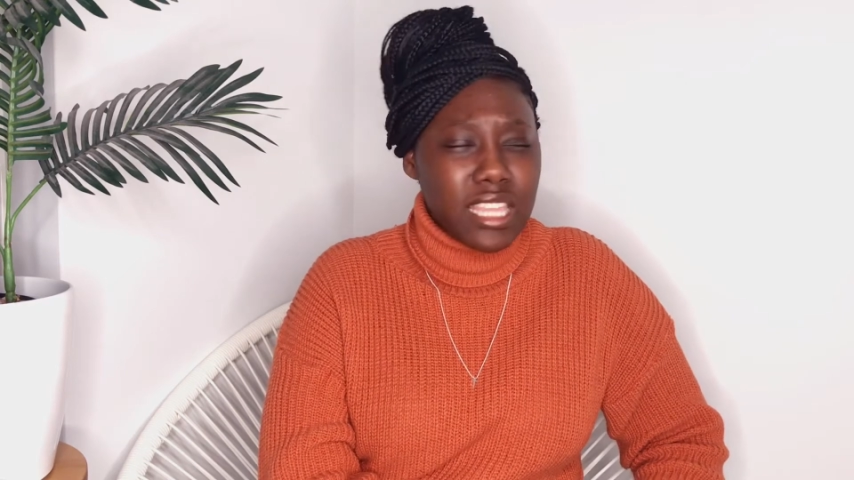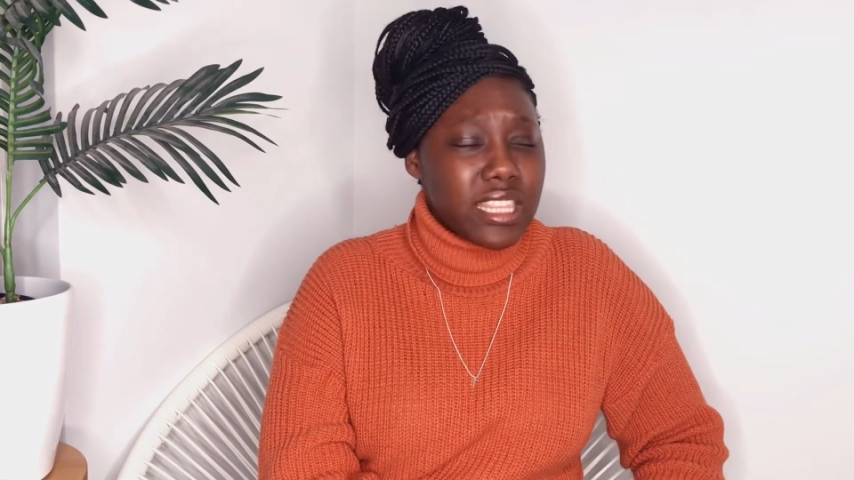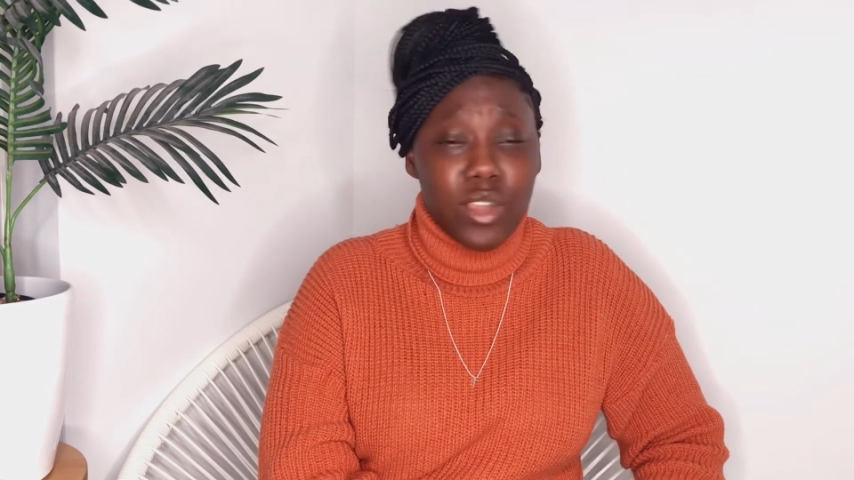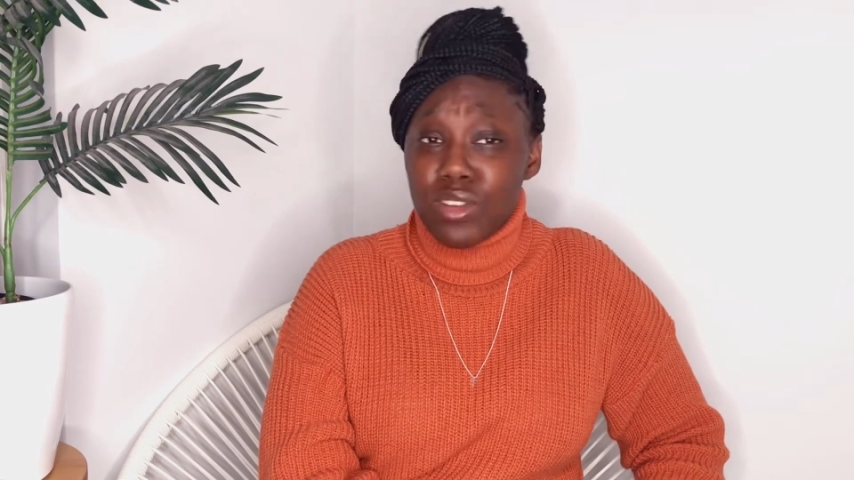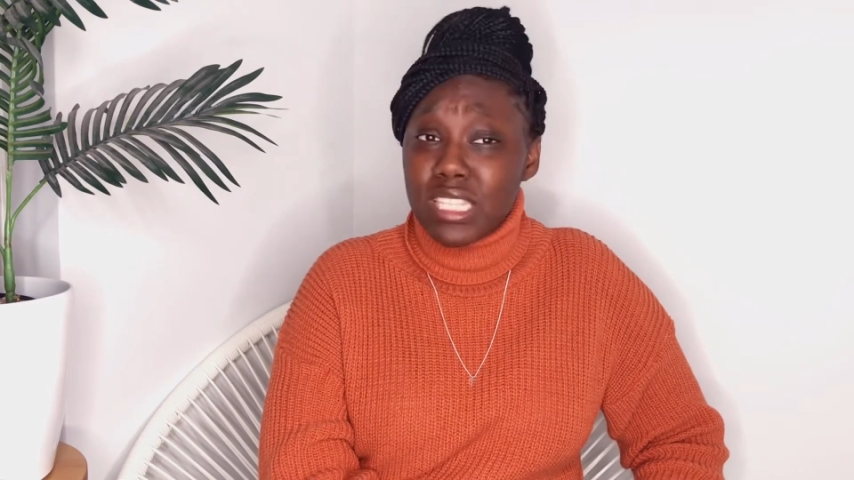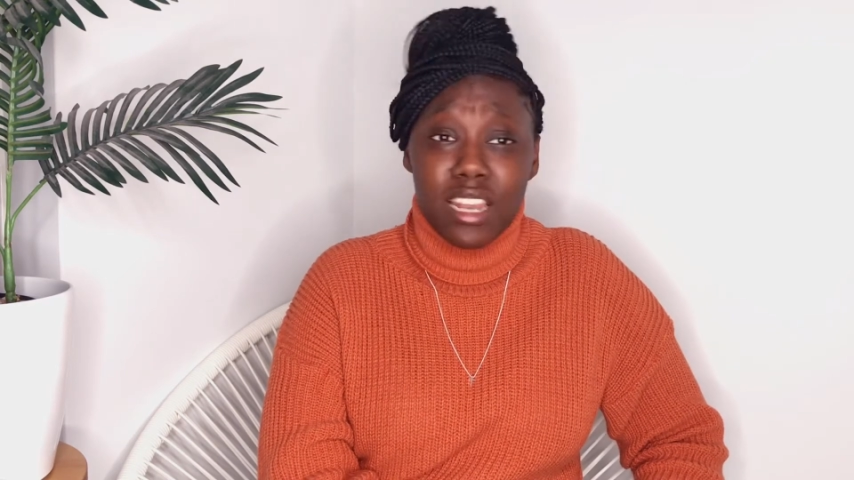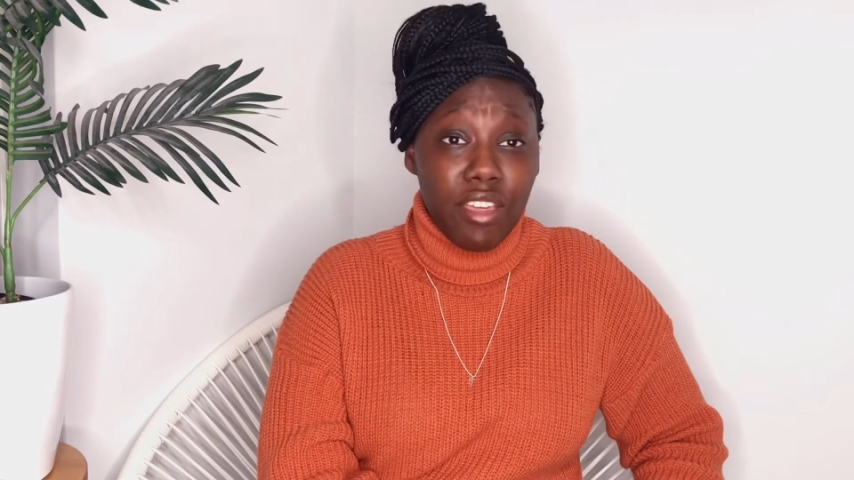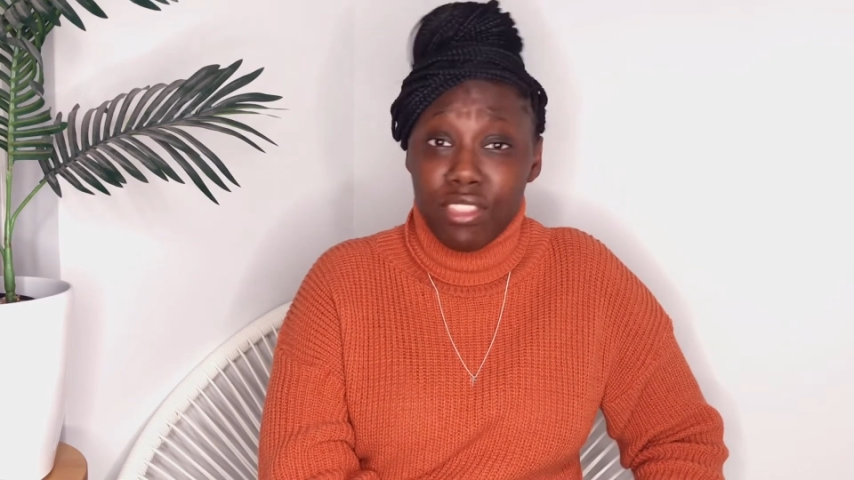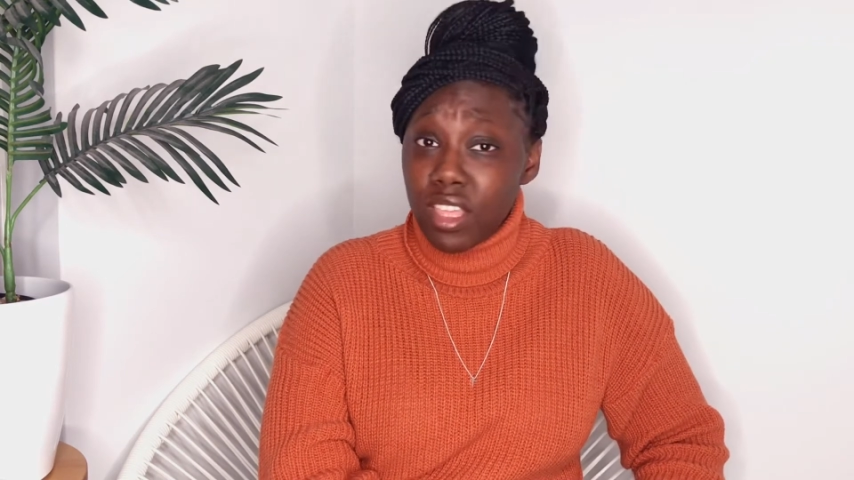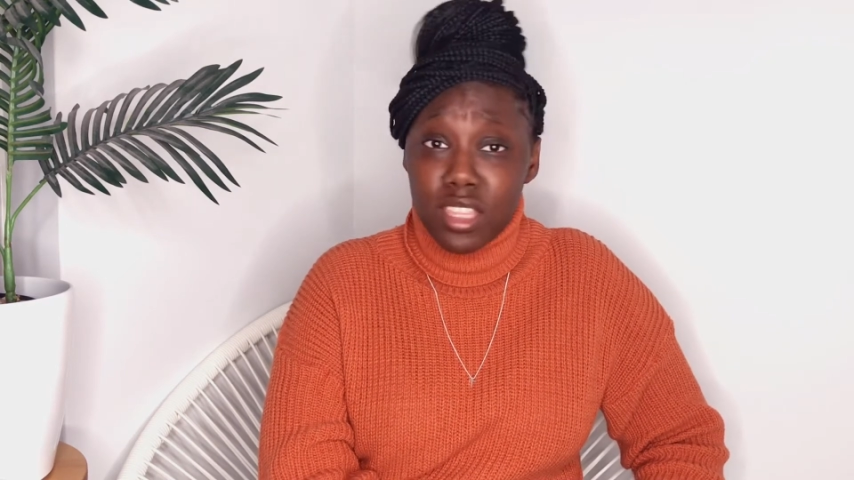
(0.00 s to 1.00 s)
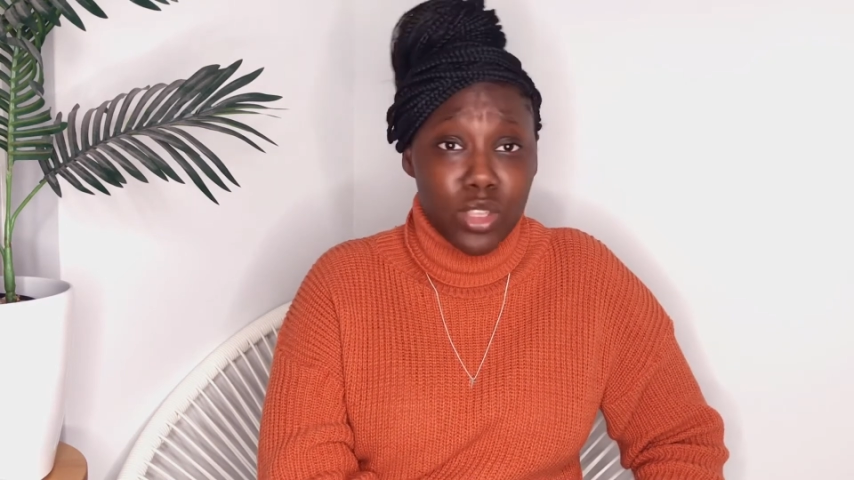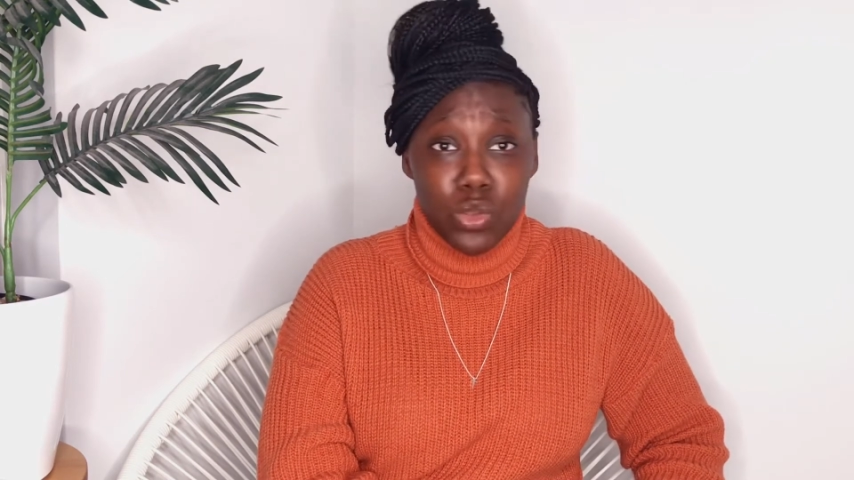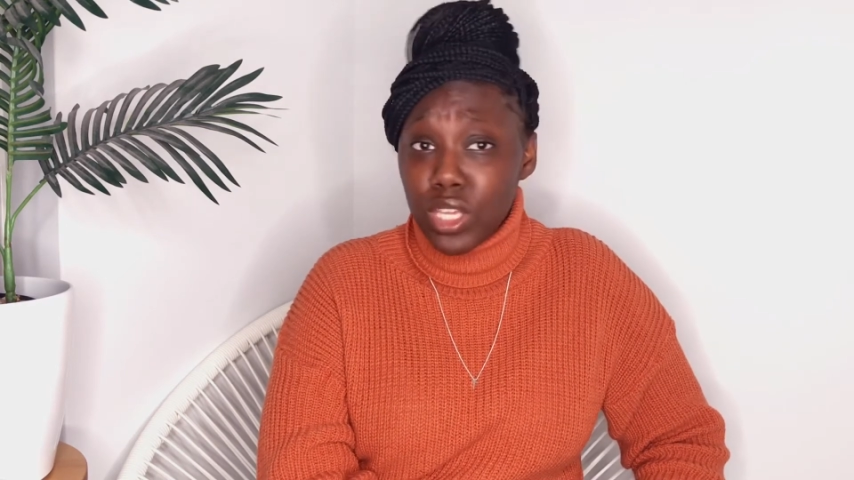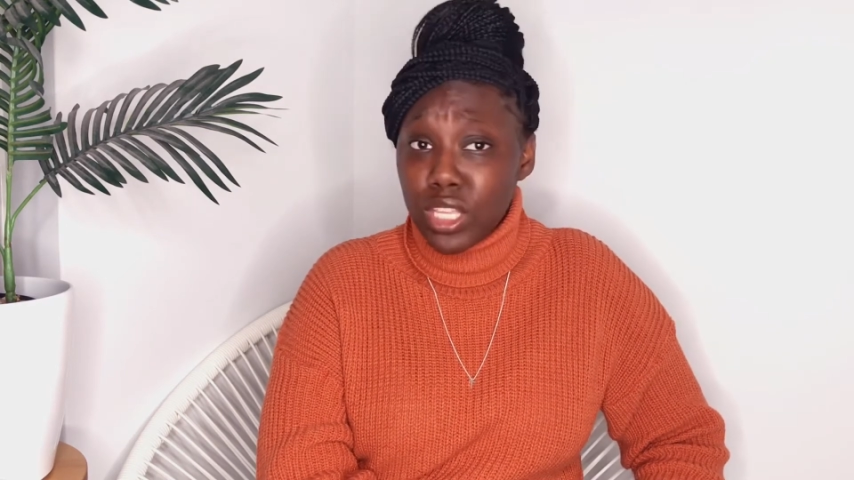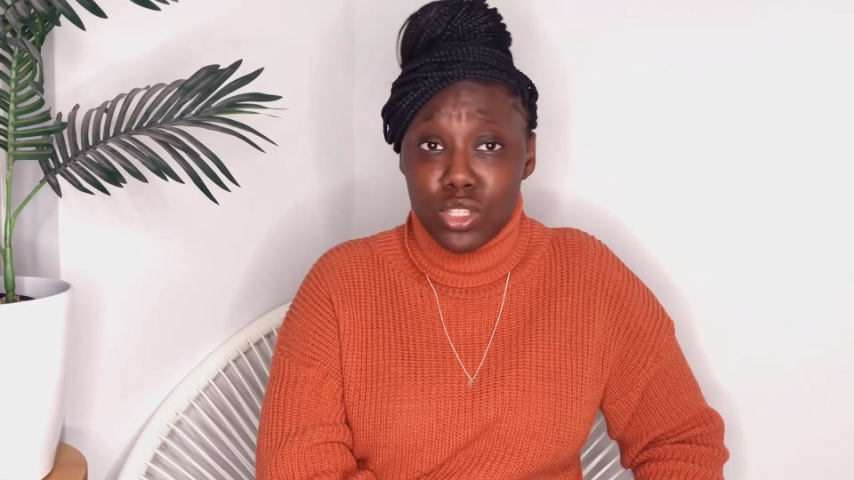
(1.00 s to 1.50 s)
there is nothing that you
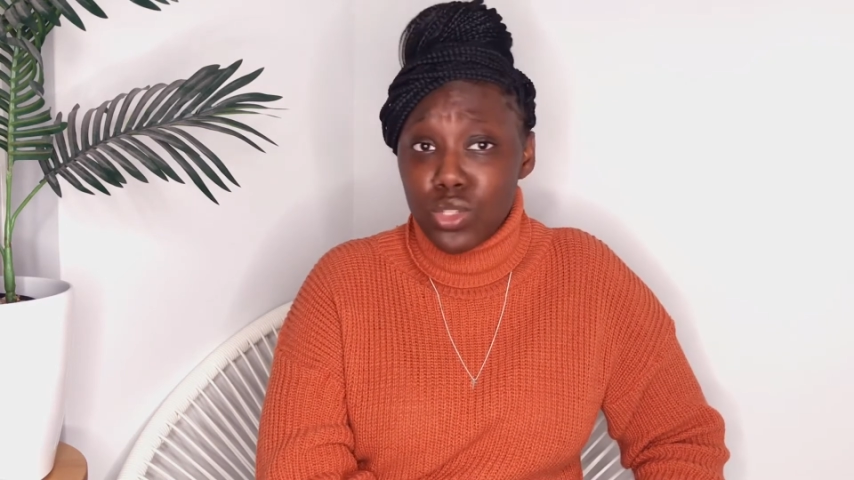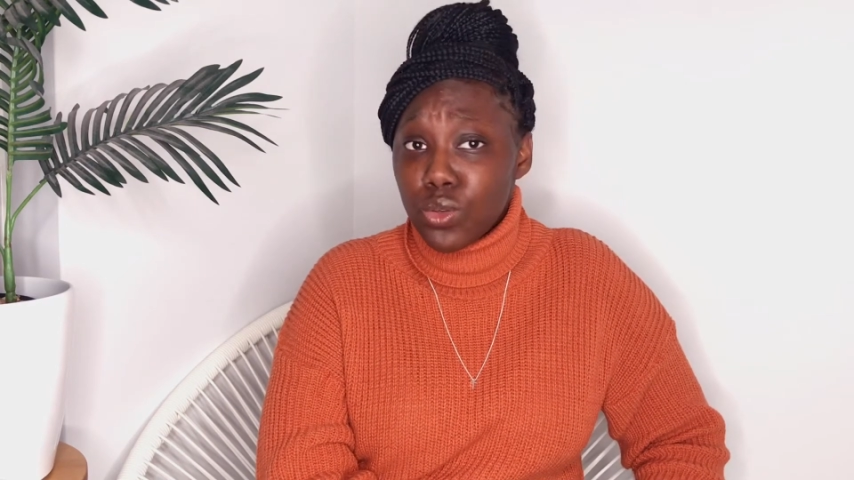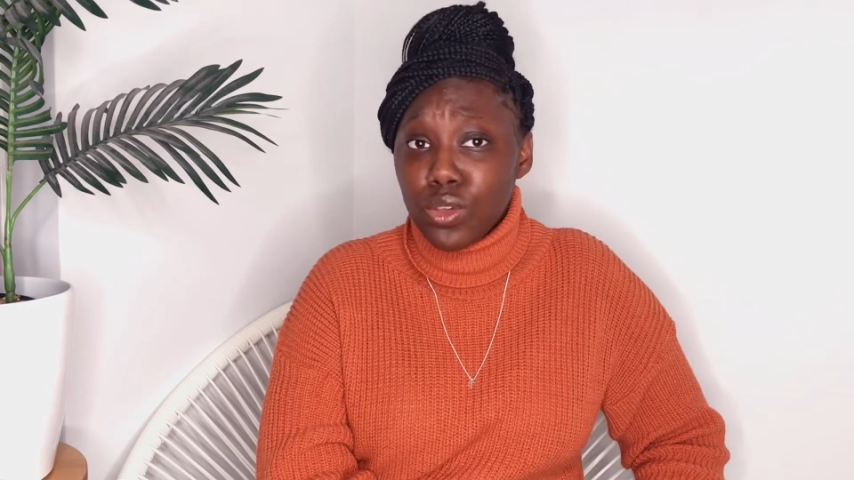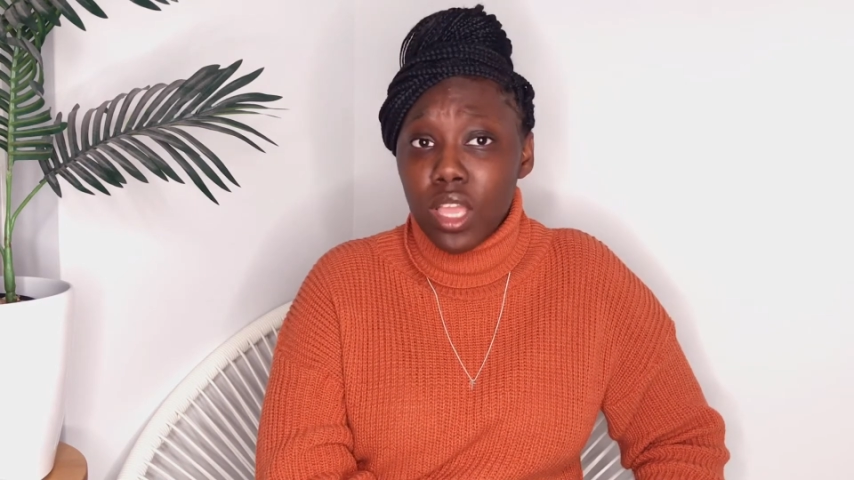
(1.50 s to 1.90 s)
can do